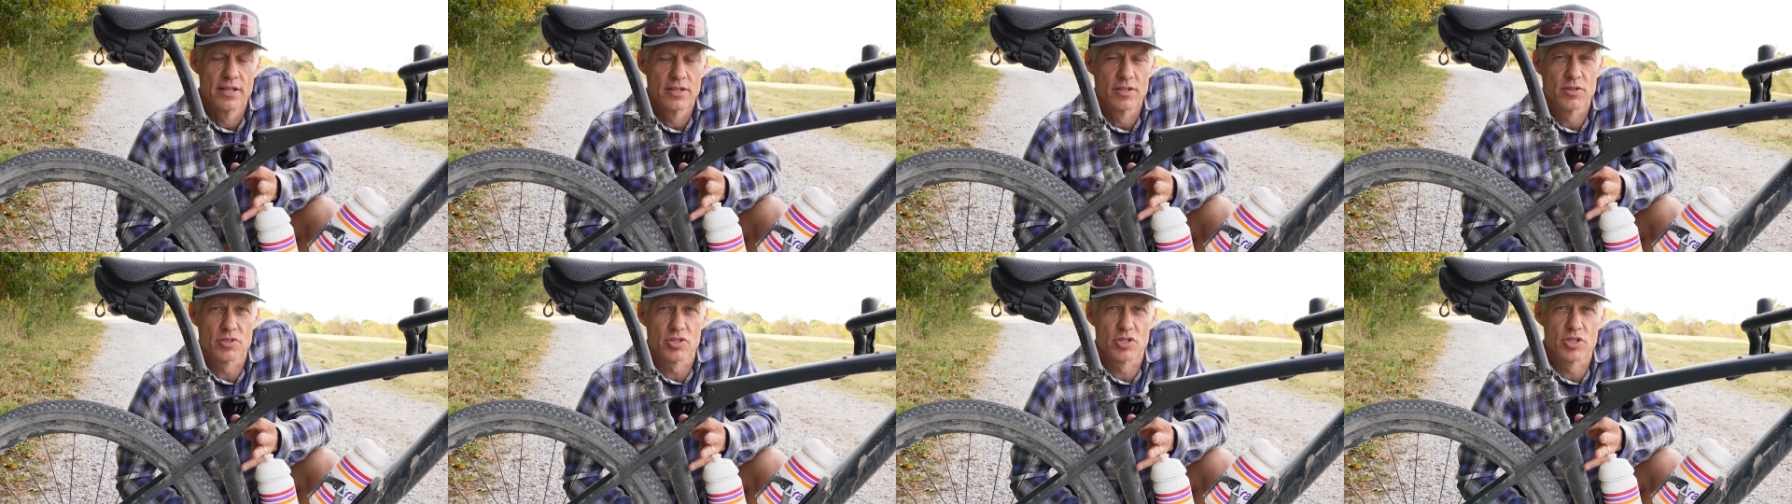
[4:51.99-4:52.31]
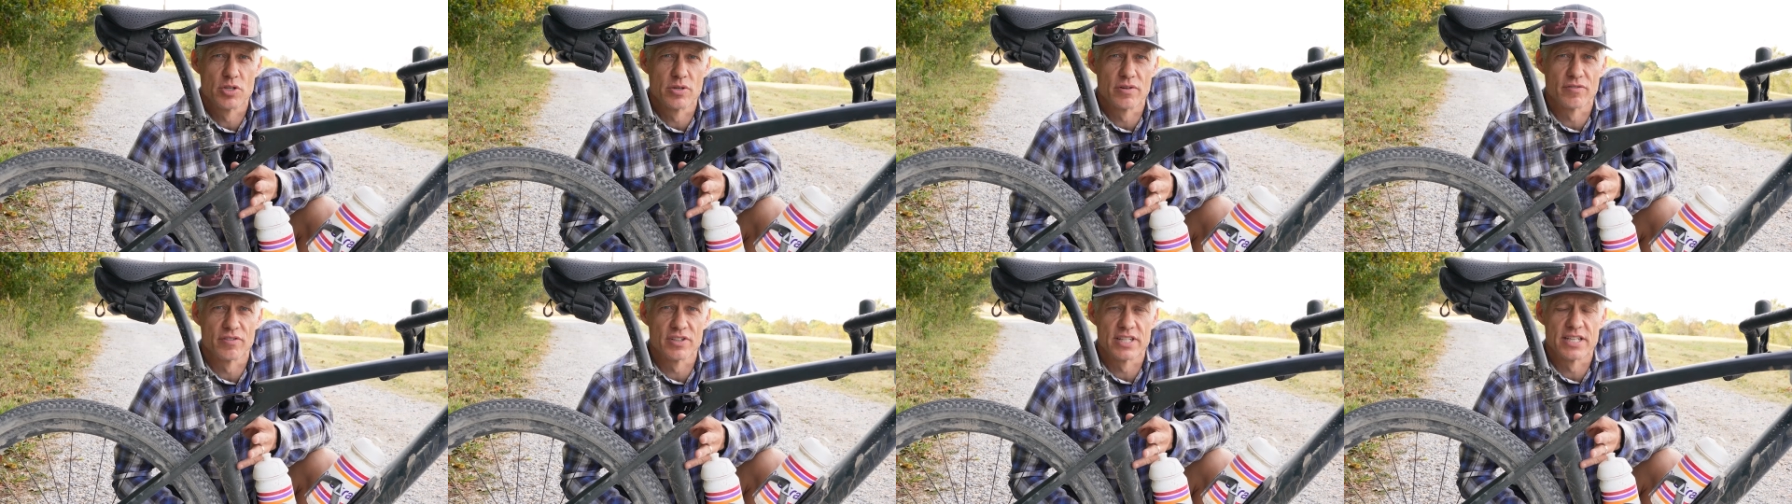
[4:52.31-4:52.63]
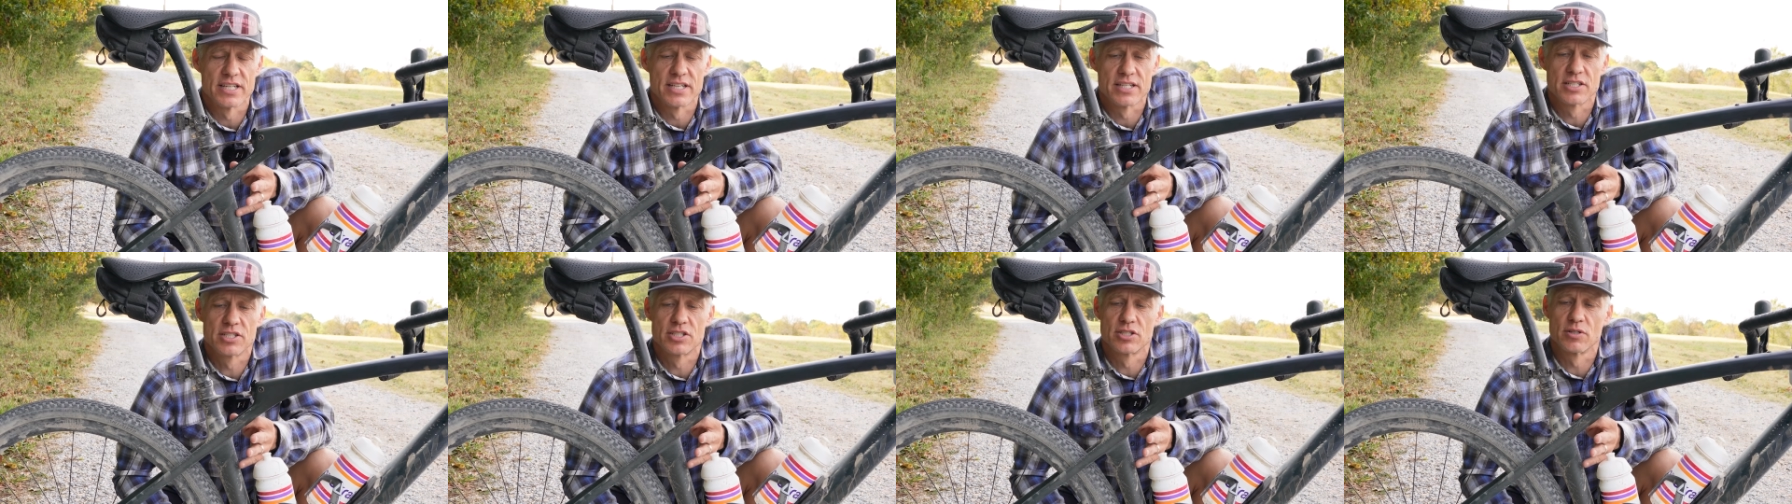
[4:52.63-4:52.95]
Those are 2 different
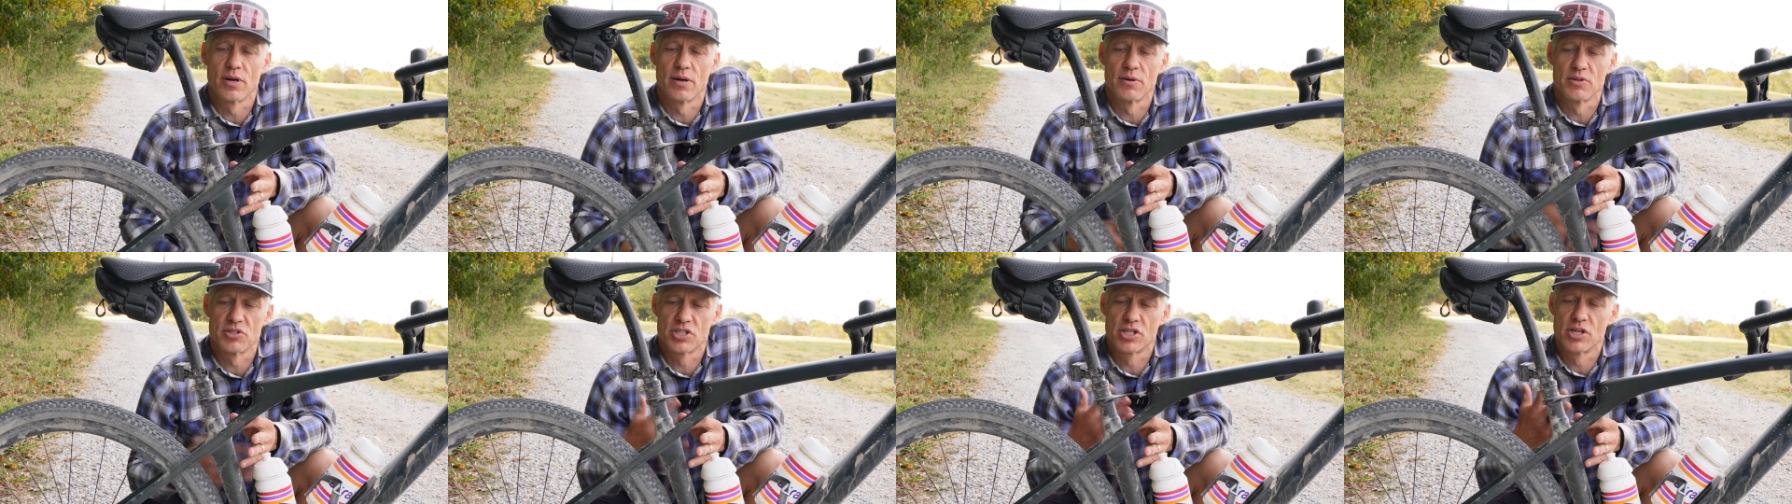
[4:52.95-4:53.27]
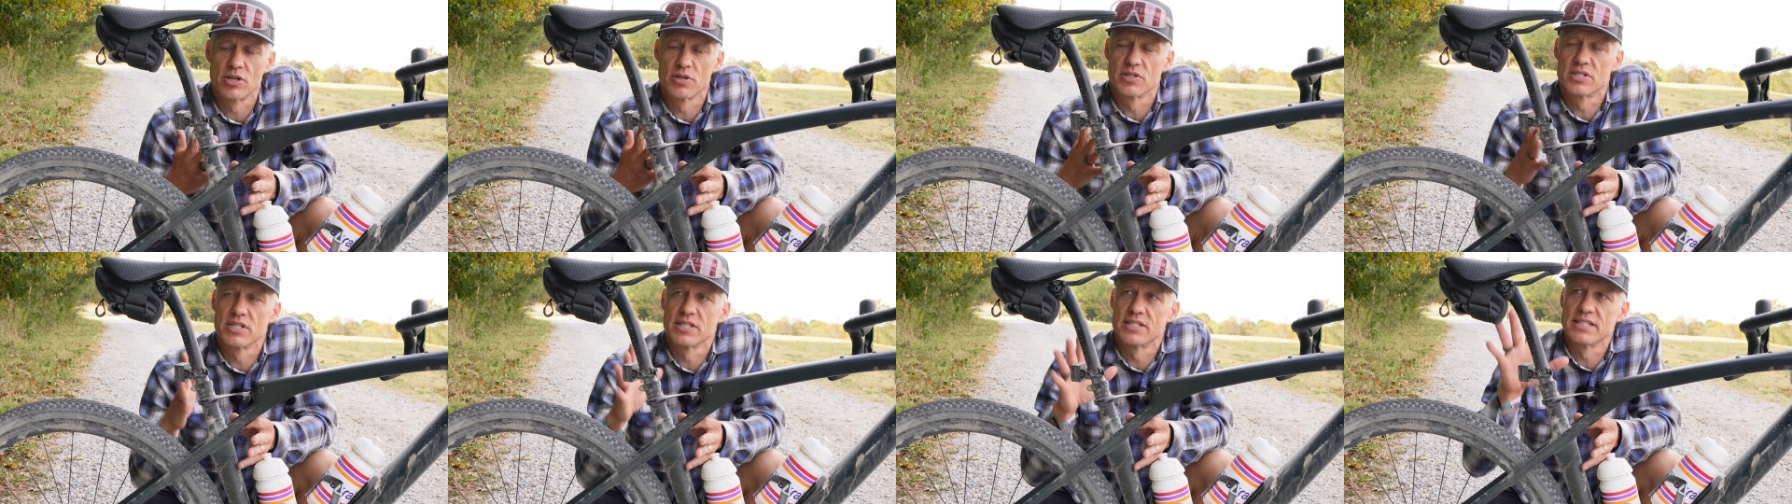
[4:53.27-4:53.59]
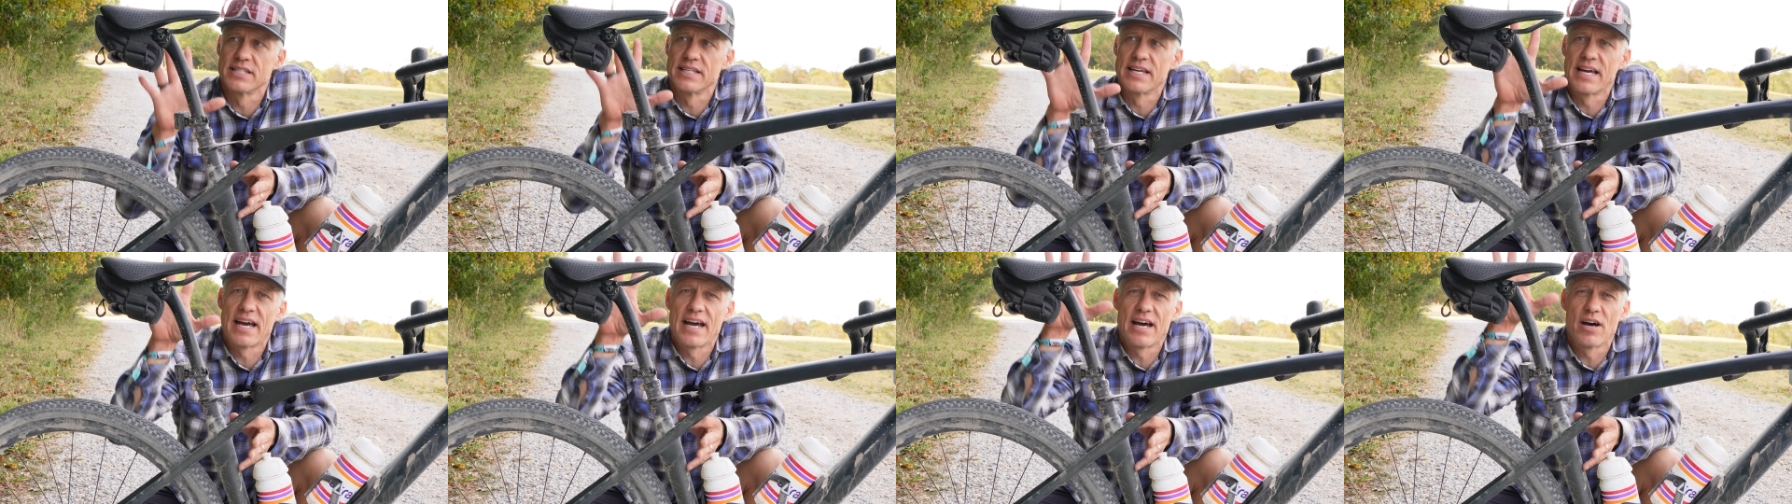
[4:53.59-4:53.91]
things. So I was curious to
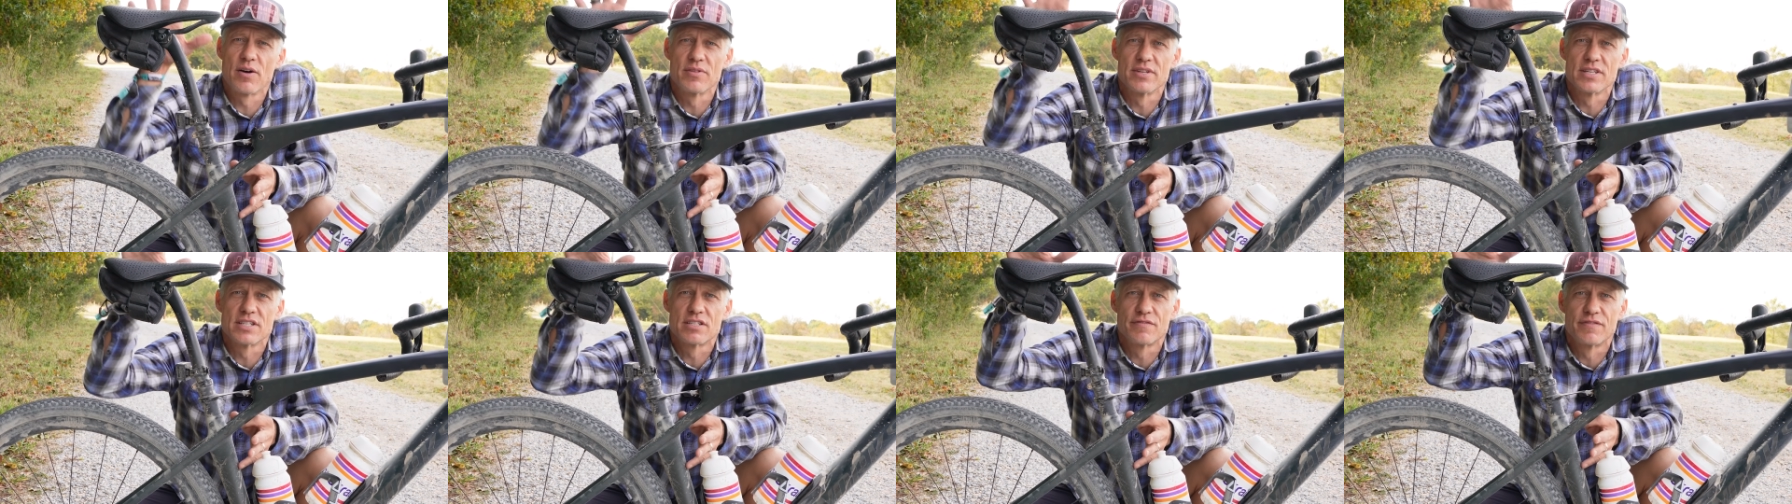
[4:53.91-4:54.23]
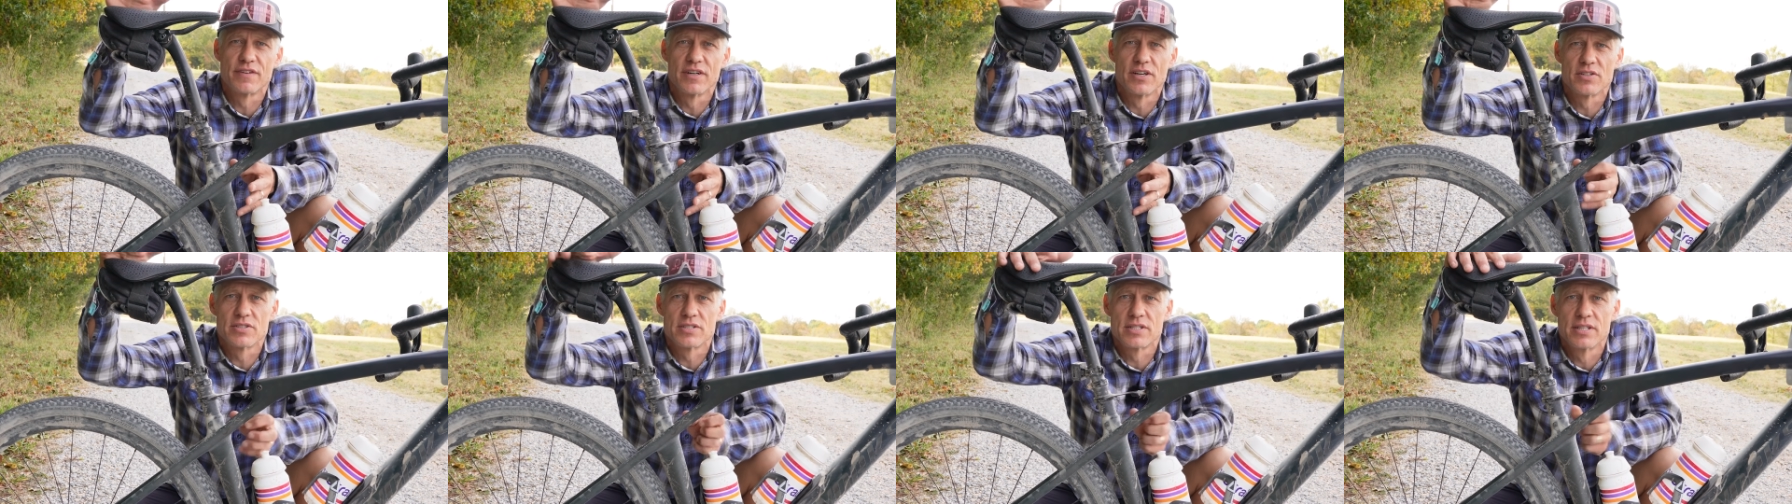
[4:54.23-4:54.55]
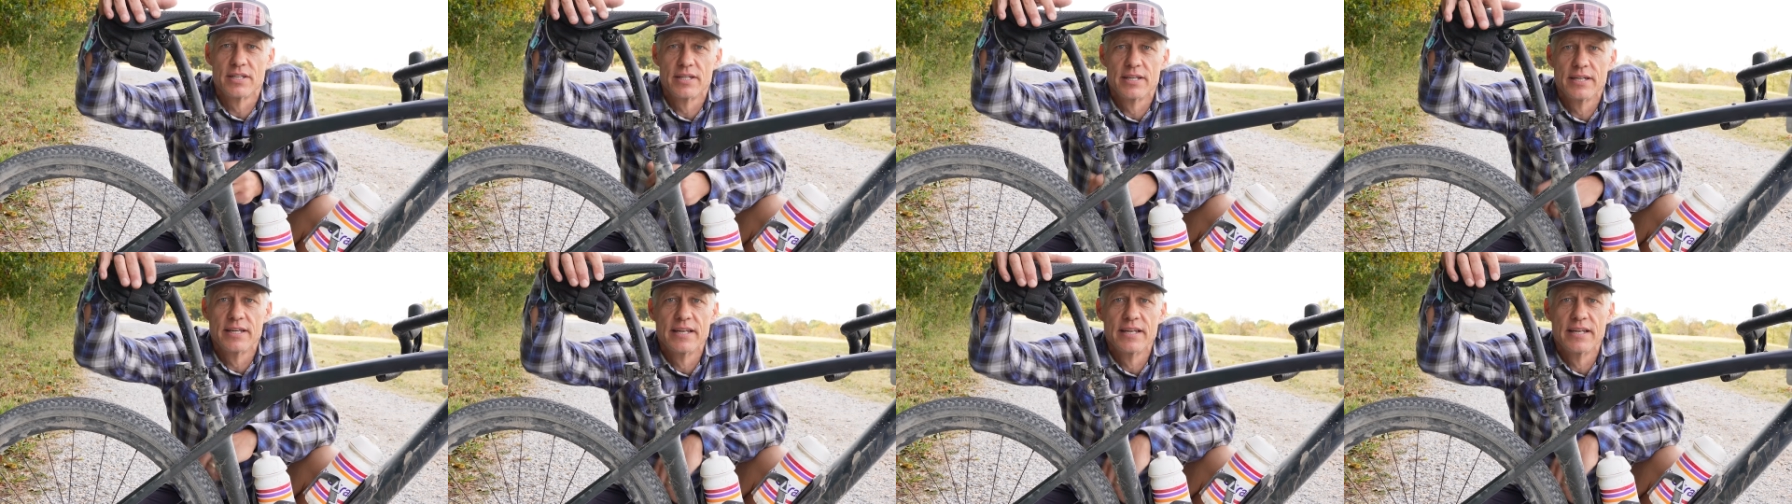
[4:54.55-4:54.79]
see how this felt